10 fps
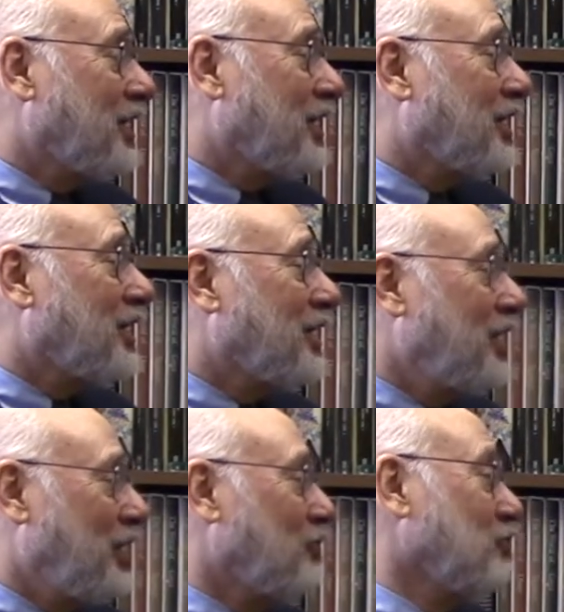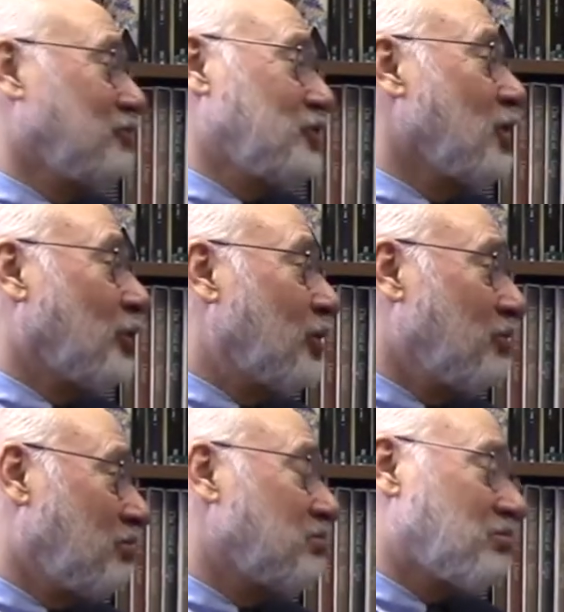Uh, if
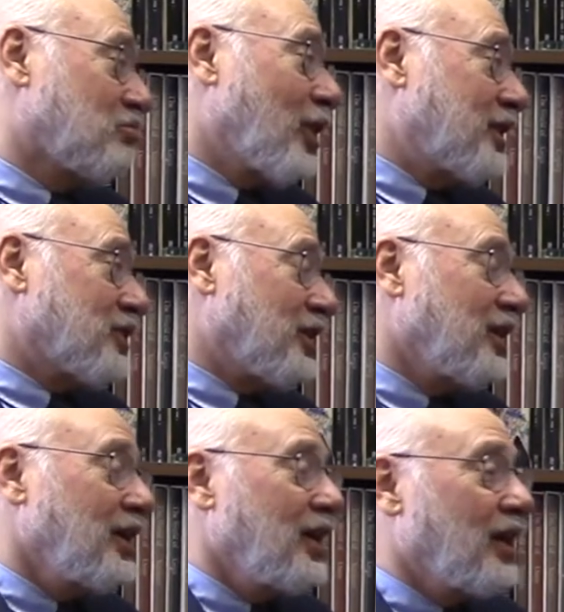someone breaks it.